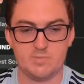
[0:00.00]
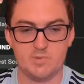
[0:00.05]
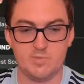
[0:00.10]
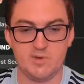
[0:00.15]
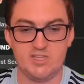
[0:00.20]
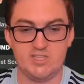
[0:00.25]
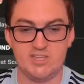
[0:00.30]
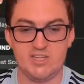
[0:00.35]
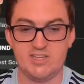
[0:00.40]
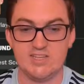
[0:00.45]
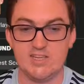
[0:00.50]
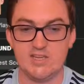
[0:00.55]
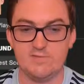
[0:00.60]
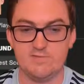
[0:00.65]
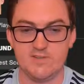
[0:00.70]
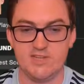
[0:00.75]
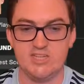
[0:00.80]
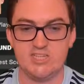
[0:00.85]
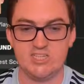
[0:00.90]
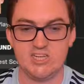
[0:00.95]
but we did
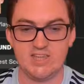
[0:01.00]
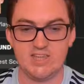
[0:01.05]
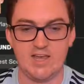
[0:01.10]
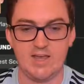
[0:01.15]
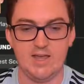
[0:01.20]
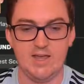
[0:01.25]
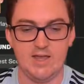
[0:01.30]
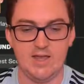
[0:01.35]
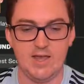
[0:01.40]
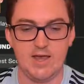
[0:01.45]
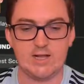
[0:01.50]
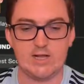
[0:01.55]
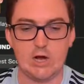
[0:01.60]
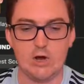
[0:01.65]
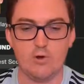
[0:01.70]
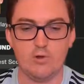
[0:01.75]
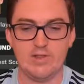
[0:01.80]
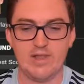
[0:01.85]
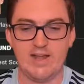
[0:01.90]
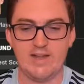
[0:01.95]
gift each other a
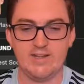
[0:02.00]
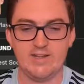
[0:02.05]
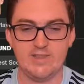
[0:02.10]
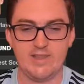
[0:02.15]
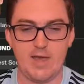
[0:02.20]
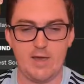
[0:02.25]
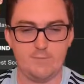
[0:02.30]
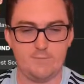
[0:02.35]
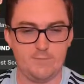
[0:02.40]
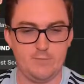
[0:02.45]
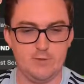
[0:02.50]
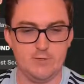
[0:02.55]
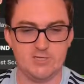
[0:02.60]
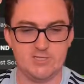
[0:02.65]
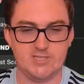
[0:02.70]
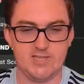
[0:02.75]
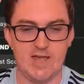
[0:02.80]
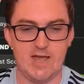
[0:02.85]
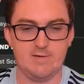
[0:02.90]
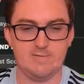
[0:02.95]
goal late in that
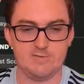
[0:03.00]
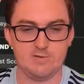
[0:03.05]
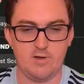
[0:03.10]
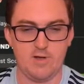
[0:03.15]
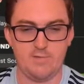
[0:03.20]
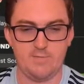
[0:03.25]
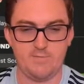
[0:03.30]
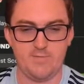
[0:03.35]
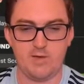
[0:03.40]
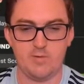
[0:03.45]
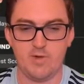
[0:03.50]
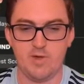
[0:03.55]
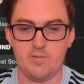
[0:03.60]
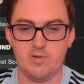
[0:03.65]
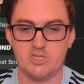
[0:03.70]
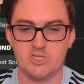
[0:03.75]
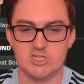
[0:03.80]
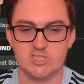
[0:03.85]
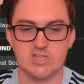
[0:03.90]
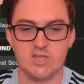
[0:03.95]
first half, so I think we
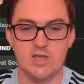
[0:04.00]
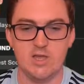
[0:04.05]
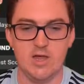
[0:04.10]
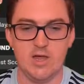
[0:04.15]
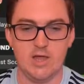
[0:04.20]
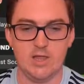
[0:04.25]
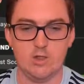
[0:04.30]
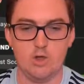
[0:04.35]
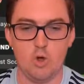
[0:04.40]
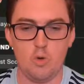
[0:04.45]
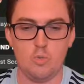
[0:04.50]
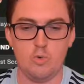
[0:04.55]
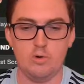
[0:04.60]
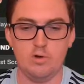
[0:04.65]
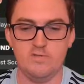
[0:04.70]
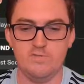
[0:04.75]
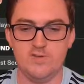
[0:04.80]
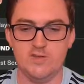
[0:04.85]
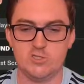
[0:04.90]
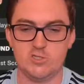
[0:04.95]
were just a lot
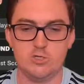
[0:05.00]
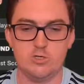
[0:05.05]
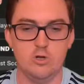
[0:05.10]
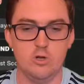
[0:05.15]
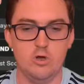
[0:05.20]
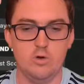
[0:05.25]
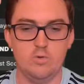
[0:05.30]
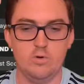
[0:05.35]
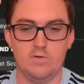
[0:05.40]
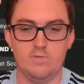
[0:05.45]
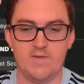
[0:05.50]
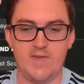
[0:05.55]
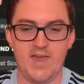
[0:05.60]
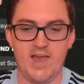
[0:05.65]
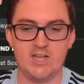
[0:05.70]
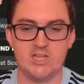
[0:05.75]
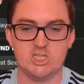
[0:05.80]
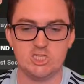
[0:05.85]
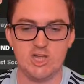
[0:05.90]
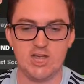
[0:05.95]
more efficient with
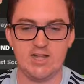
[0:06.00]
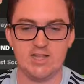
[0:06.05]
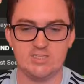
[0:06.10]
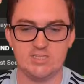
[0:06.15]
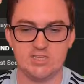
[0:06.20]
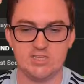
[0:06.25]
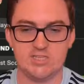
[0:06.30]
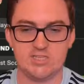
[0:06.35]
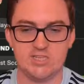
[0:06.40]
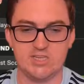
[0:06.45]
our chances